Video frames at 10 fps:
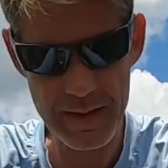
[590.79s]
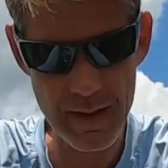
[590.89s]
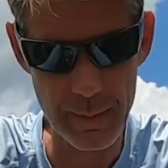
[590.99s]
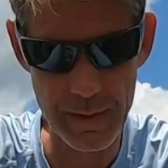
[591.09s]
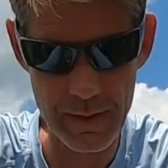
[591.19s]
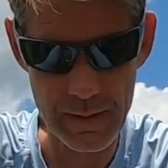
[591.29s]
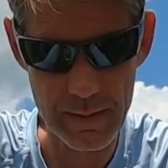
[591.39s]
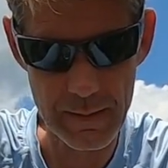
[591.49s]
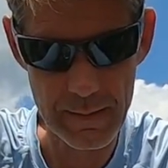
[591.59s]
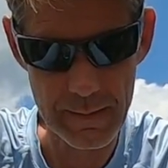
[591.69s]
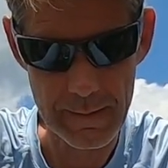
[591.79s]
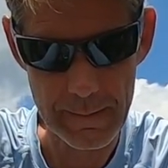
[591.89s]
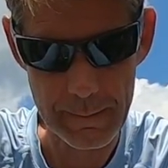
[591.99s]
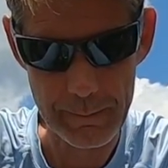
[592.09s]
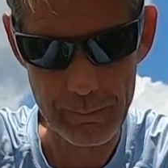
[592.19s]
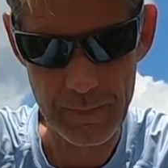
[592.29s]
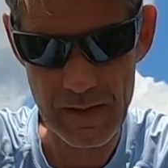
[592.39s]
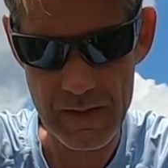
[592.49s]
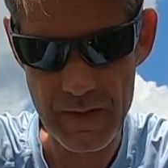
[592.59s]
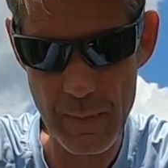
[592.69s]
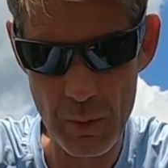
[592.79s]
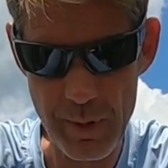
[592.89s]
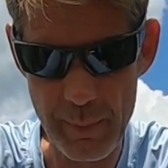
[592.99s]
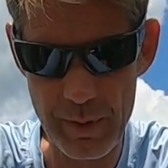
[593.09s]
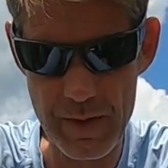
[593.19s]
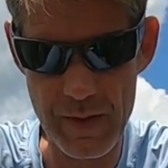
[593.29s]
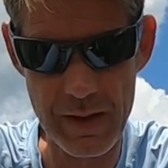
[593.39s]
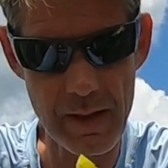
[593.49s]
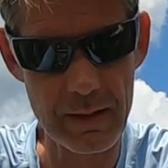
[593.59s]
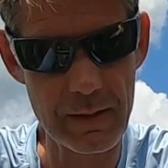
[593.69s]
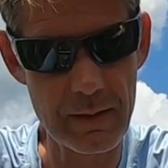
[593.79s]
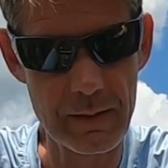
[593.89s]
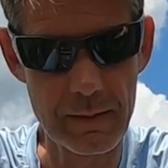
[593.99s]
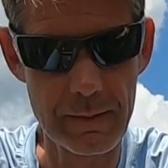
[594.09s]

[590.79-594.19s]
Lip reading: stumped. Smoked pepper is the color,